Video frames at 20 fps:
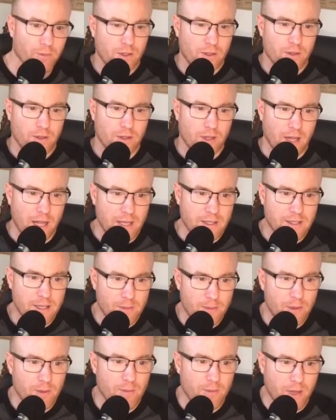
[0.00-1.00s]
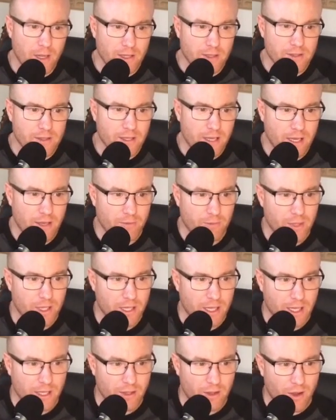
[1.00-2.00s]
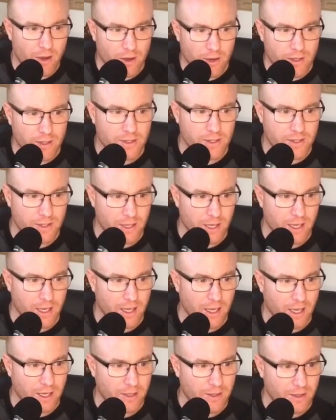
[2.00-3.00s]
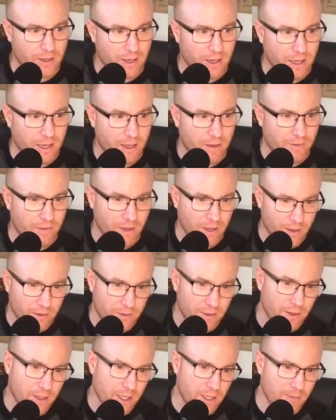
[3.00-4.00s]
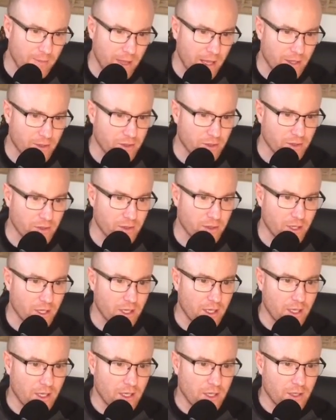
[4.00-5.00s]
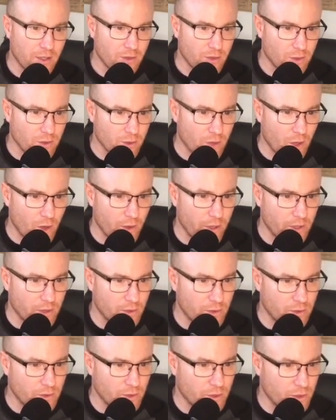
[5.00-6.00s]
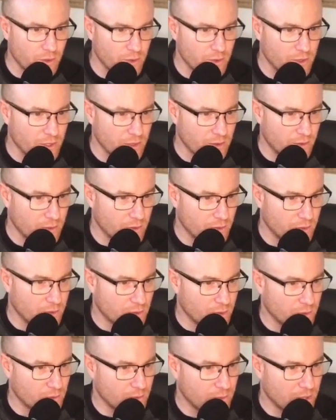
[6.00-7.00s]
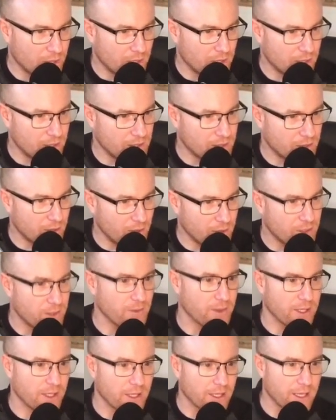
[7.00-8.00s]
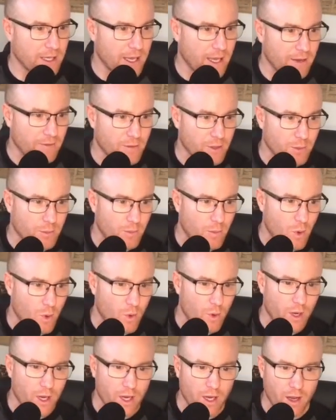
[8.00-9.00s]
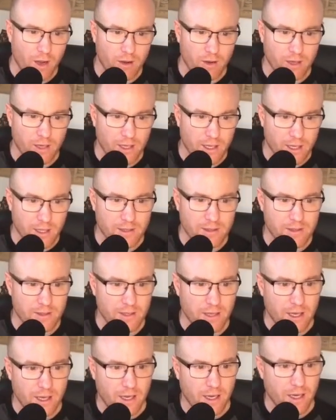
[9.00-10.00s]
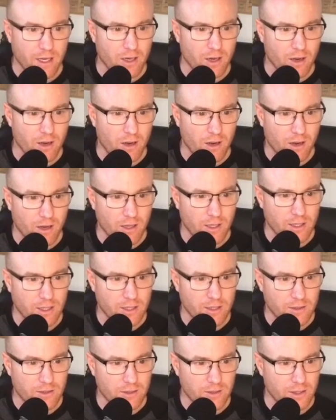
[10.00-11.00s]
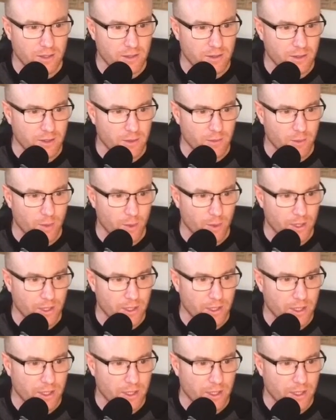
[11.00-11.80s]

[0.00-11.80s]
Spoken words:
The last couple of months have been like the hardest thing I could have ever imagined choosing to do, because ultimately, after pouring our guts and our heart into this little boy,